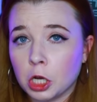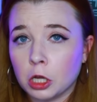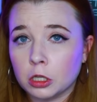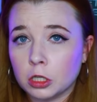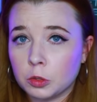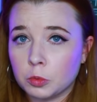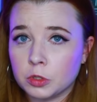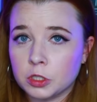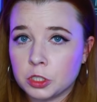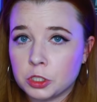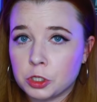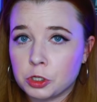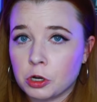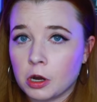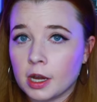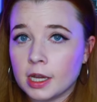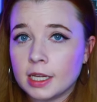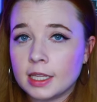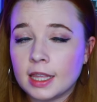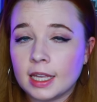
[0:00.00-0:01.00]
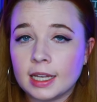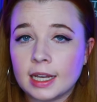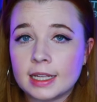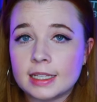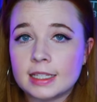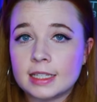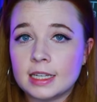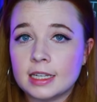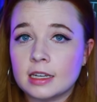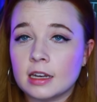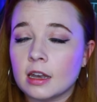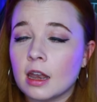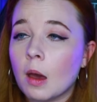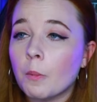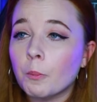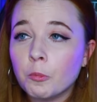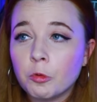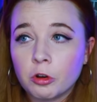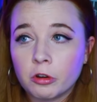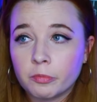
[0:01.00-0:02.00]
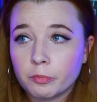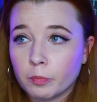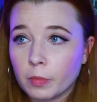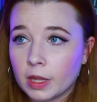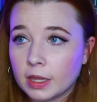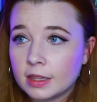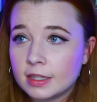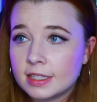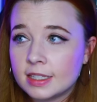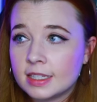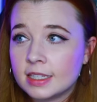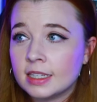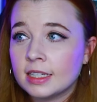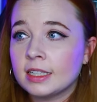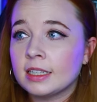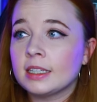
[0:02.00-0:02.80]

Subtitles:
Hollywood strike that lasted a number of months,